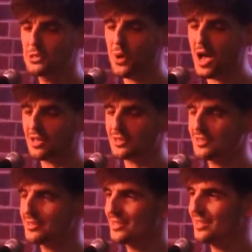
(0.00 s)

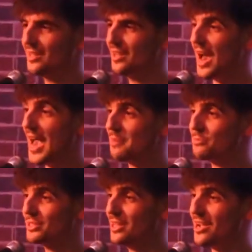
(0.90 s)
Wells. I am
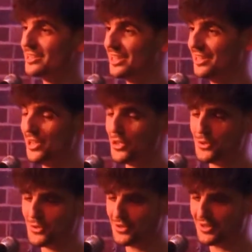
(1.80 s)
researching
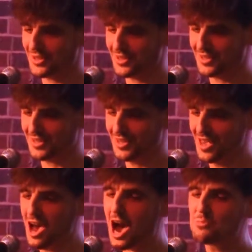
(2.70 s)
you.
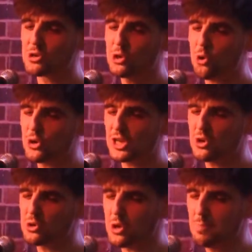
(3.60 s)
I'm recording
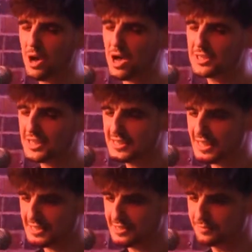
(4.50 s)
all your
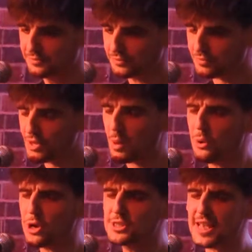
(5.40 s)
purchases,
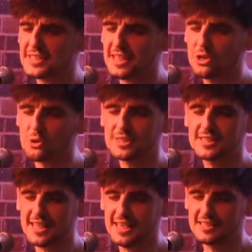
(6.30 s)
processing your
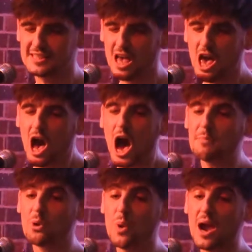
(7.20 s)
receipts.
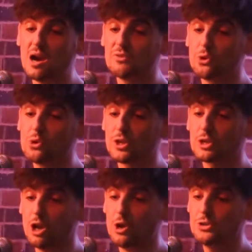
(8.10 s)
I'm aware of all the
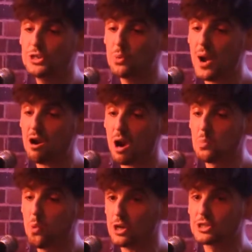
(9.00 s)
clothes you wear.
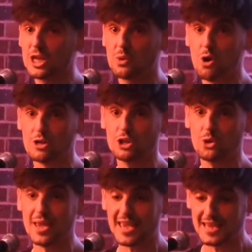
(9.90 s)
I'm watching what
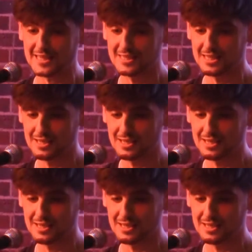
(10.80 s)
you eat.